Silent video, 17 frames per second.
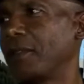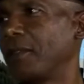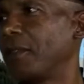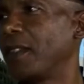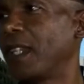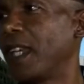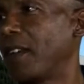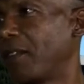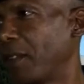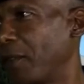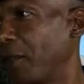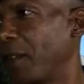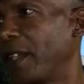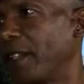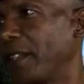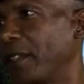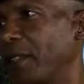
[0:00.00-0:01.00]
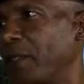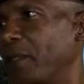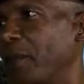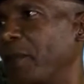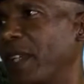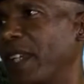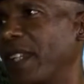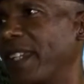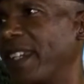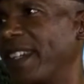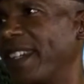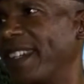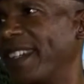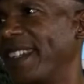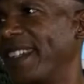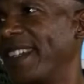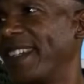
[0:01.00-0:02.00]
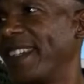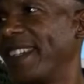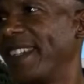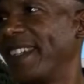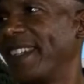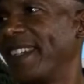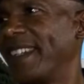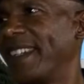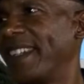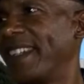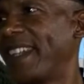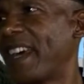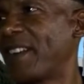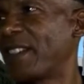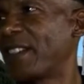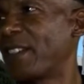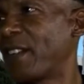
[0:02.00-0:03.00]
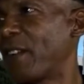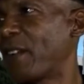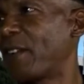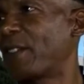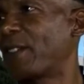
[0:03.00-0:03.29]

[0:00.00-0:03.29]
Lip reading: whatever you want to, but that was the whole